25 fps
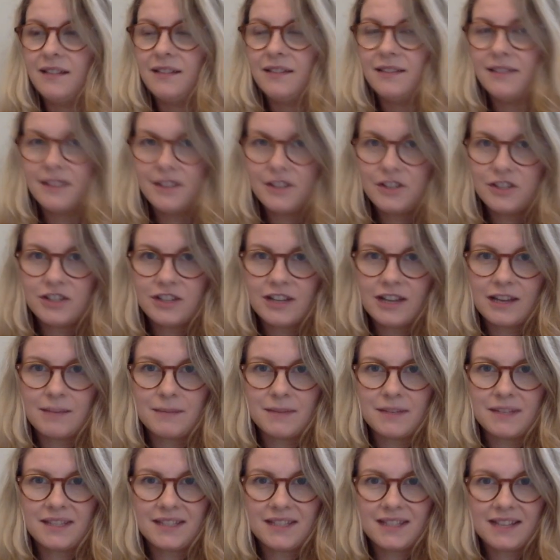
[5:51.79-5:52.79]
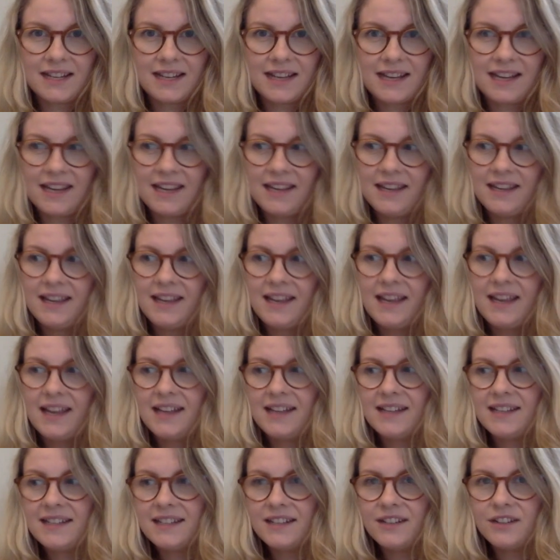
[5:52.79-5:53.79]
Lunchtime is sunny
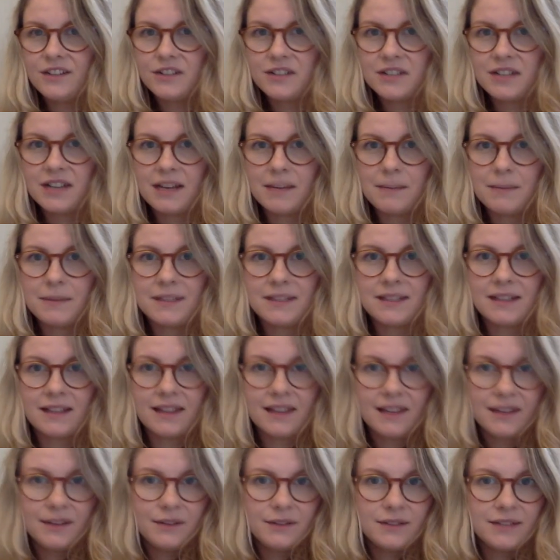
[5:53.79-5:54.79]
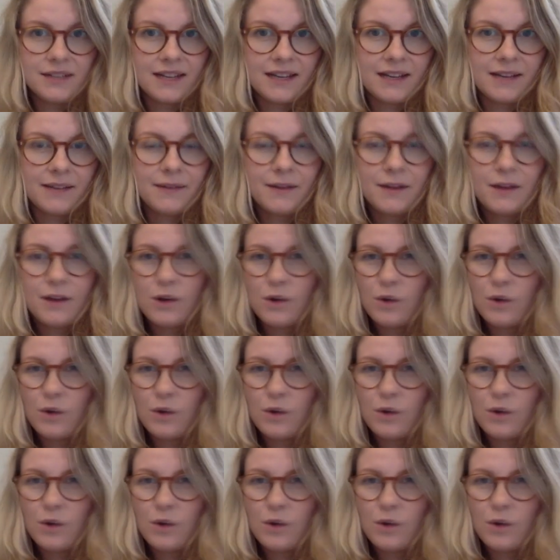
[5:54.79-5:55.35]
and dinner time is cloudy.